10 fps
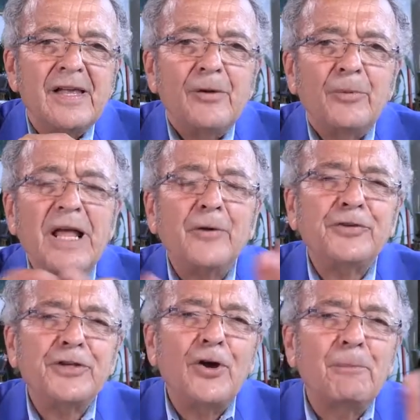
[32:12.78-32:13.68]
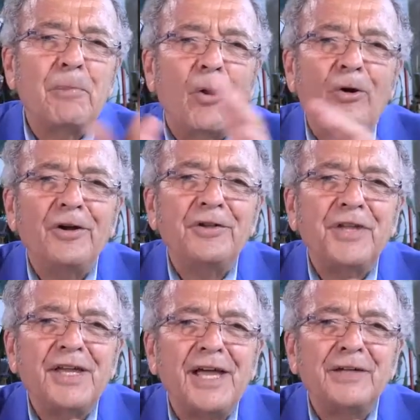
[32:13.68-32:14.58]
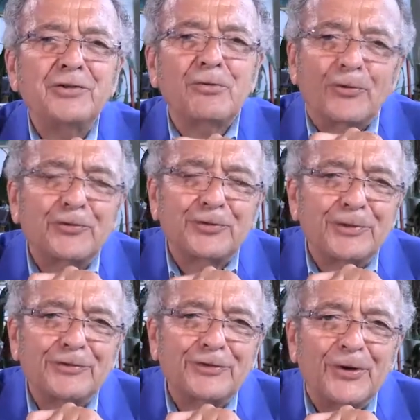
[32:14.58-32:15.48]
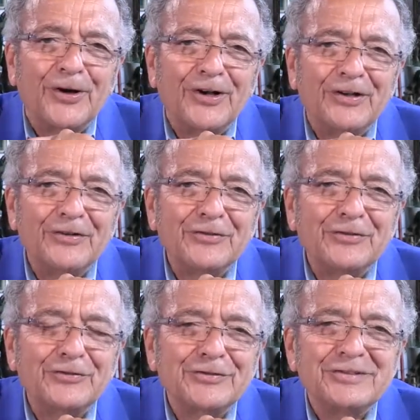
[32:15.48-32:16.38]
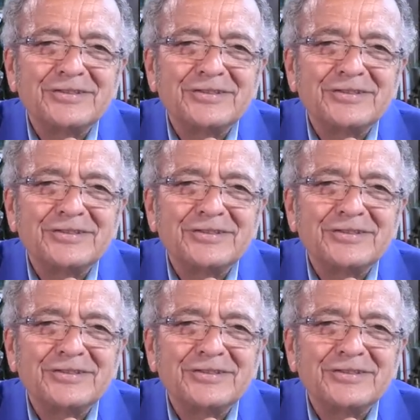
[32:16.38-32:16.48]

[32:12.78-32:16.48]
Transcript: When I was a young boy, they had grocery stores.